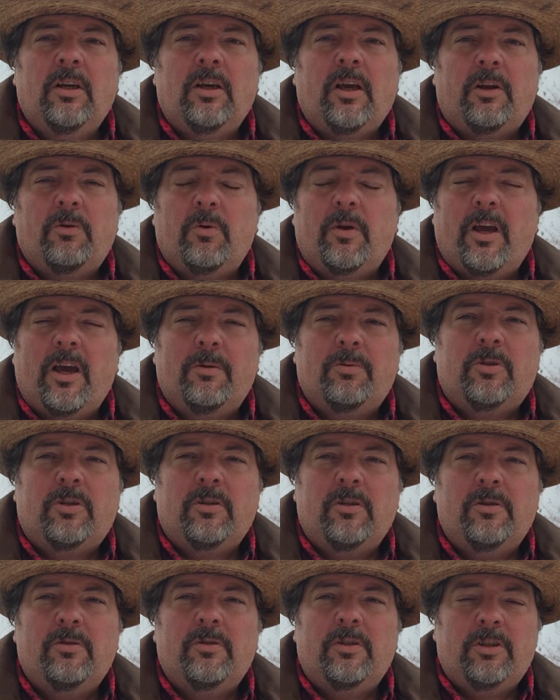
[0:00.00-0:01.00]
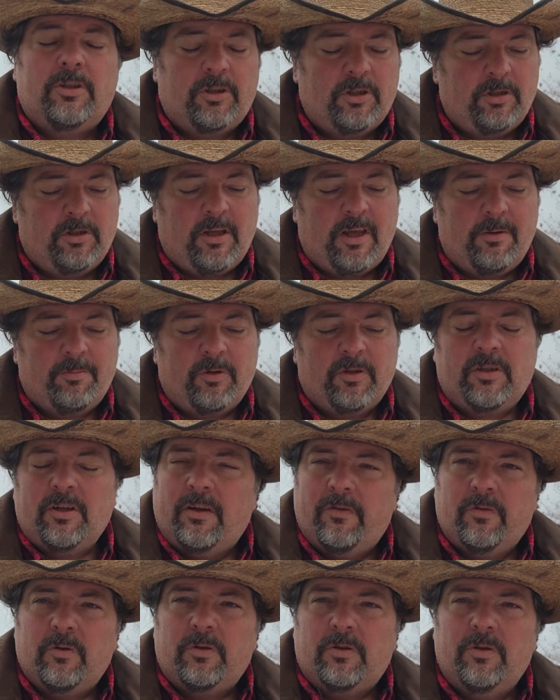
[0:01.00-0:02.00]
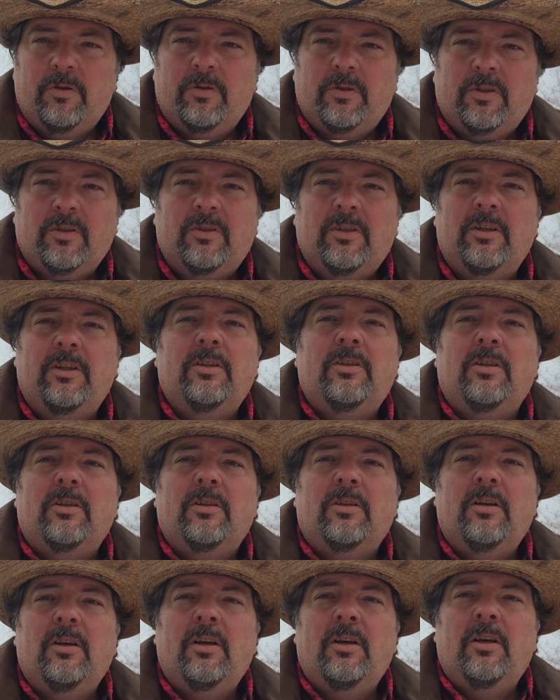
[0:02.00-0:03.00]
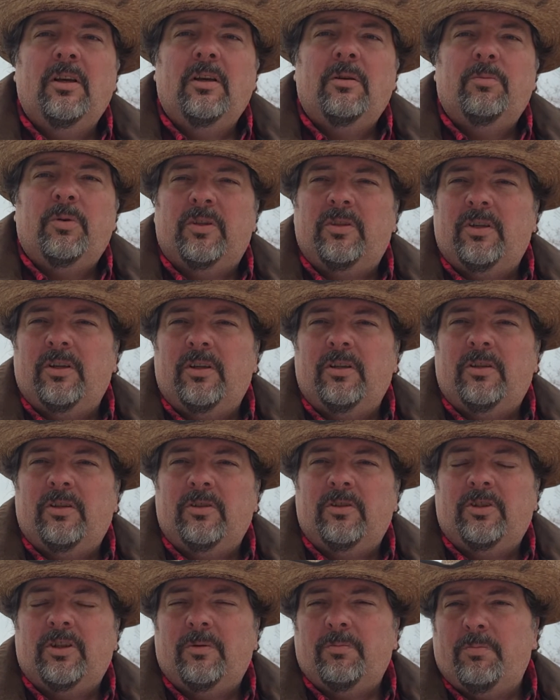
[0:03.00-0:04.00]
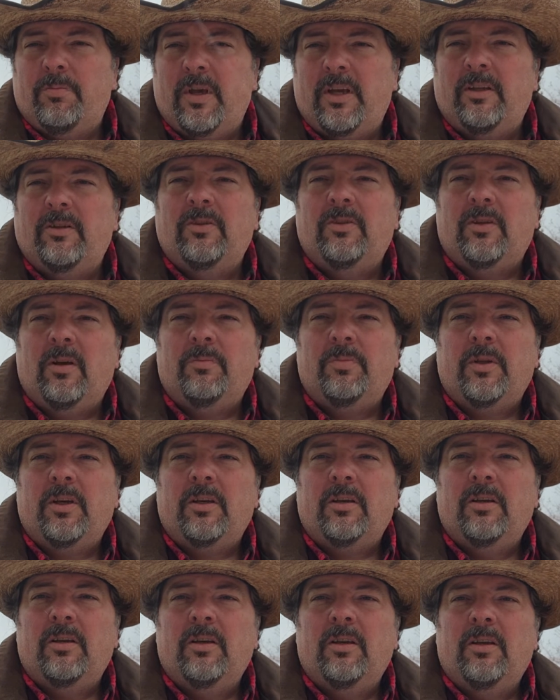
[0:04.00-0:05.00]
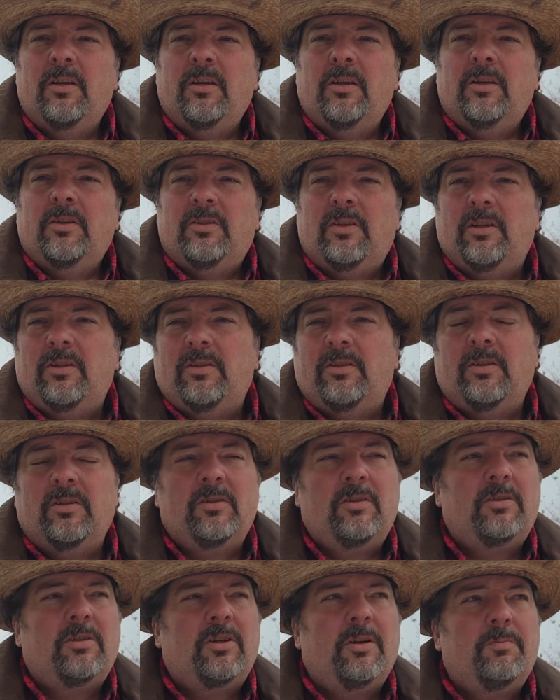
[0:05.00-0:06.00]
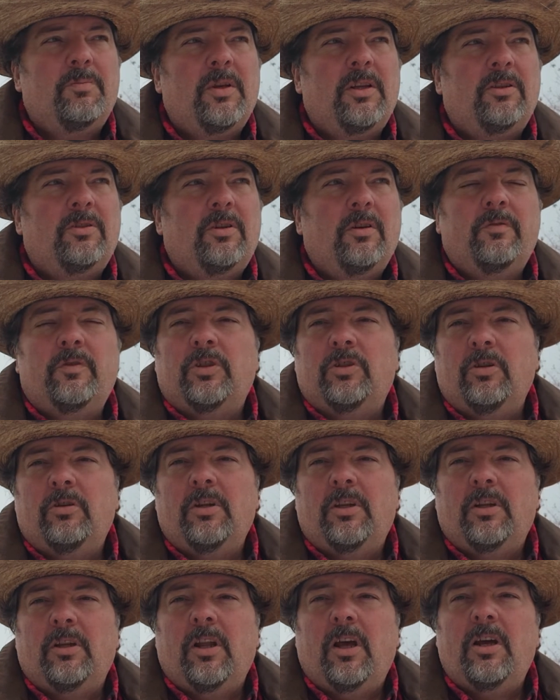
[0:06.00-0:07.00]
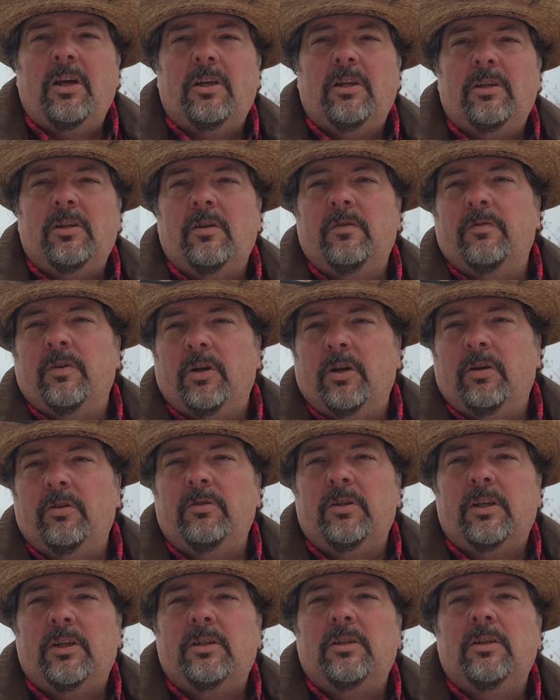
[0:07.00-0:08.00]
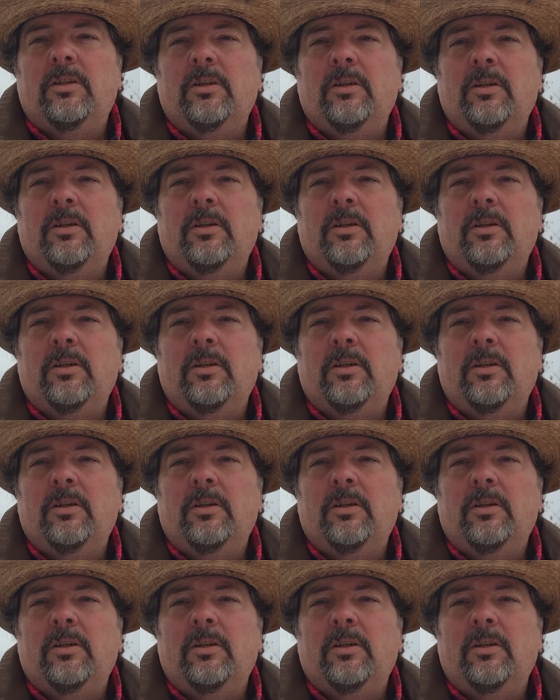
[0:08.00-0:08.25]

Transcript: And we absolutely should keep it to everyone who's a citizen. But citizenship means something. Citizenship means you've stood in line, you've earned it.